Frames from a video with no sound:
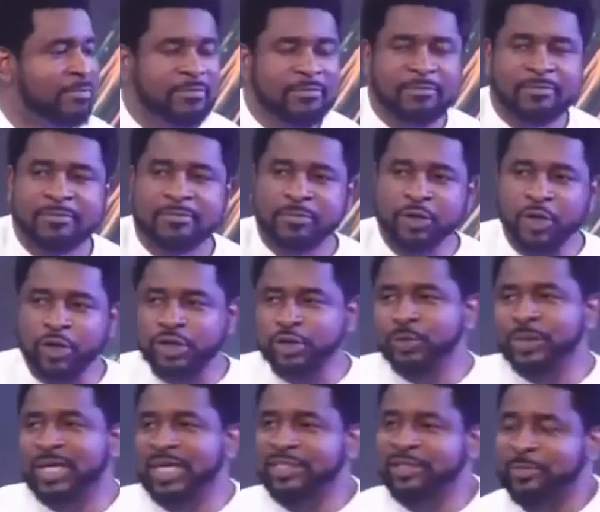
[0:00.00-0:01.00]
Because she will
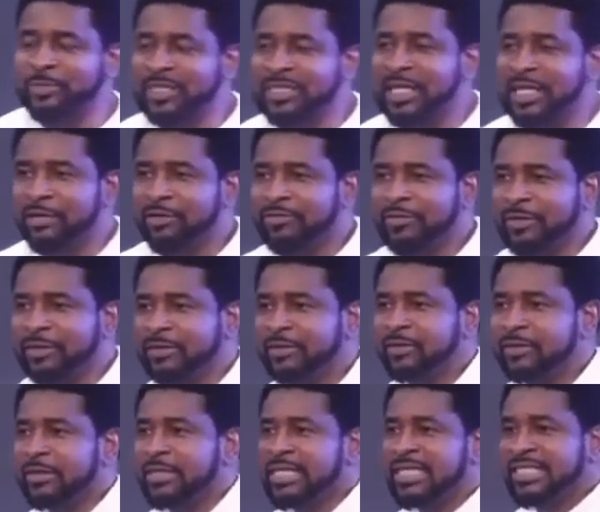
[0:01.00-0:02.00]
get something out of it.
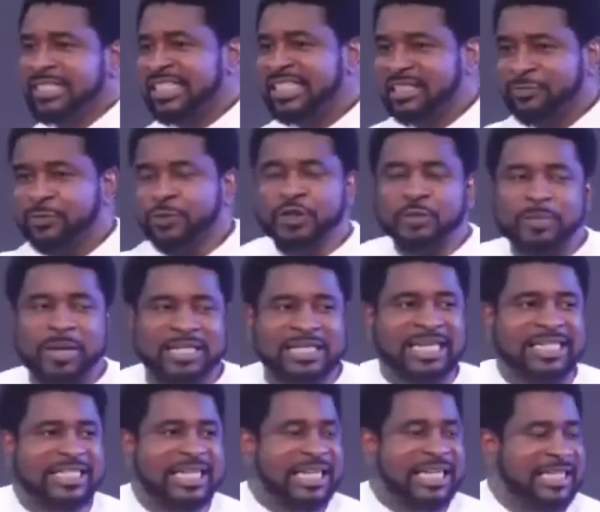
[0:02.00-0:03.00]
She's even smart. I
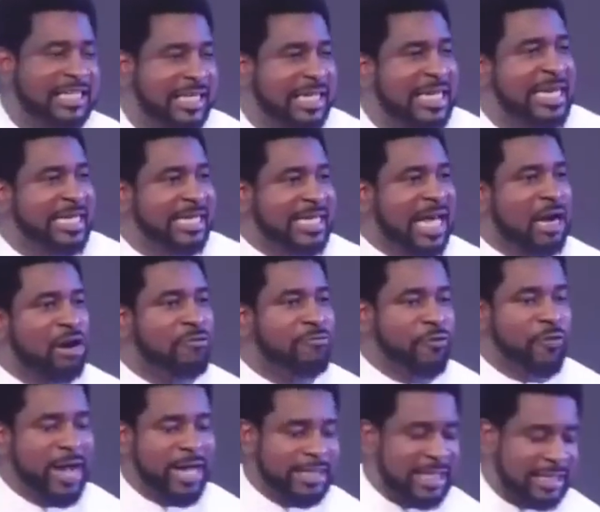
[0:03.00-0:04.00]
said yesterday, thank God for
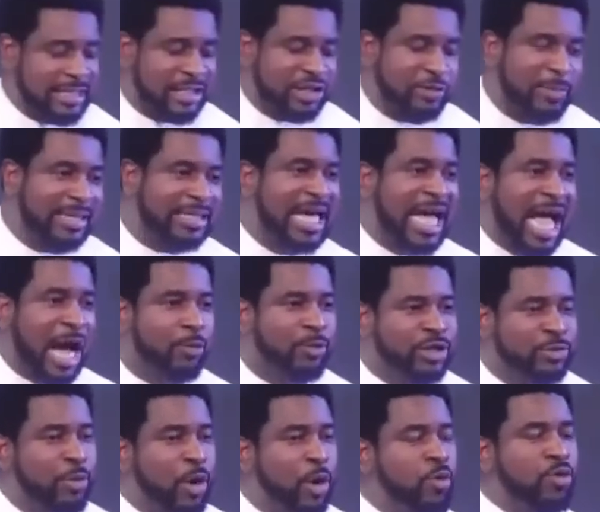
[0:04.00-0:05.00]
her that she's smart. I wish
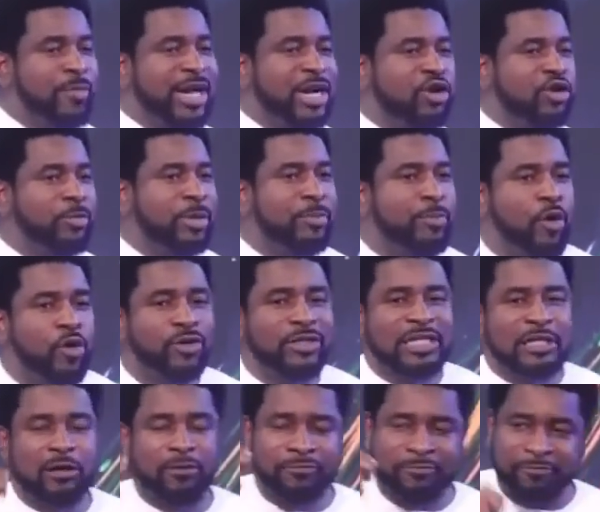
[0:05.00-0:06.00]
more women could be bold
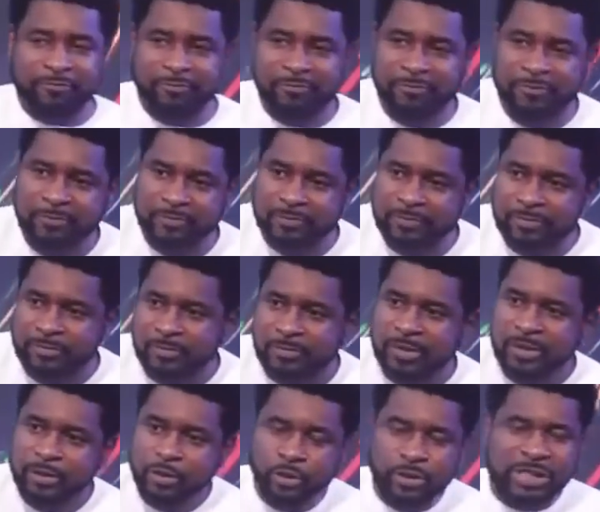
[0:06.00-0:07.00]
enough
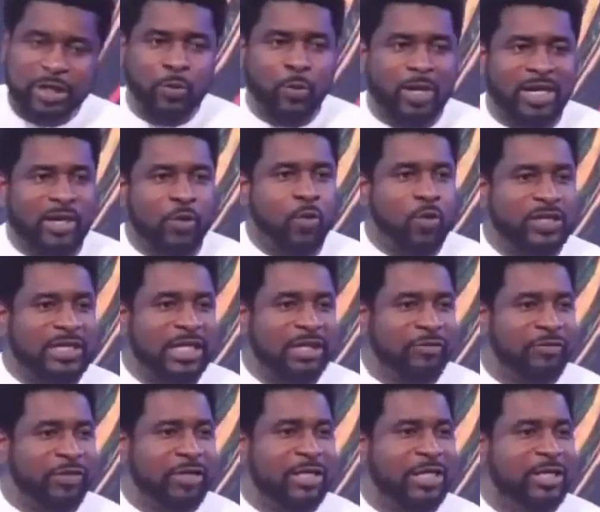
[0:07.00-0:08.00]
to say what they want out of
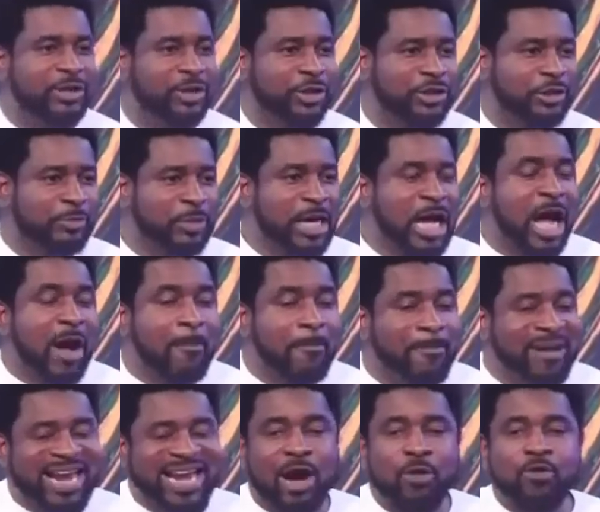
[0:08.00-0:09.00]
a relationship.
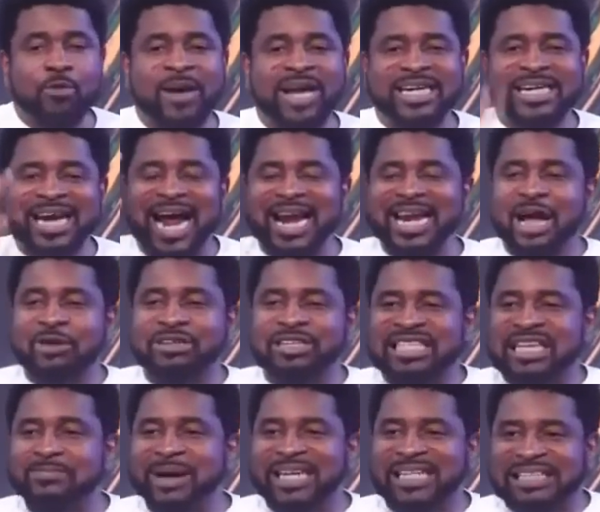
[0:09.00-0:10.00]
Men and women carry out the
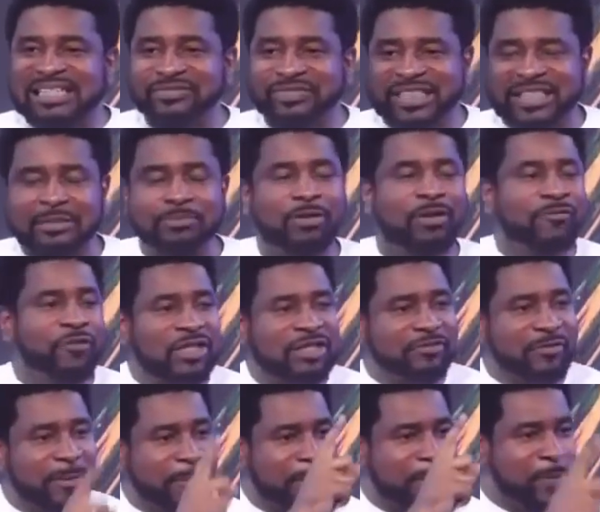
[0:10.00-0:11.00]
same activity, but for
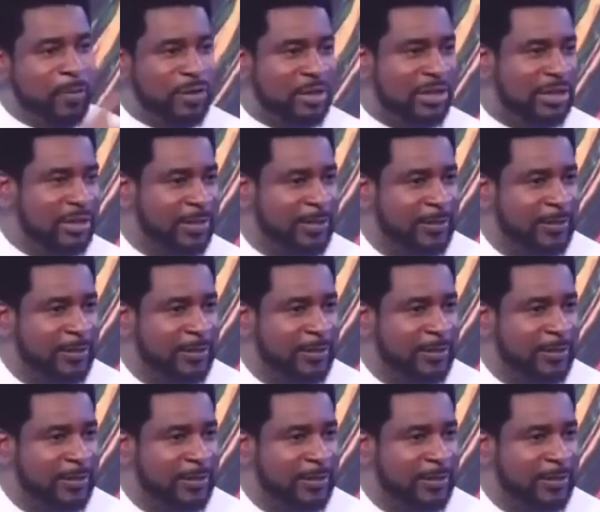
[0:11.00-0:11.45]
different purposes.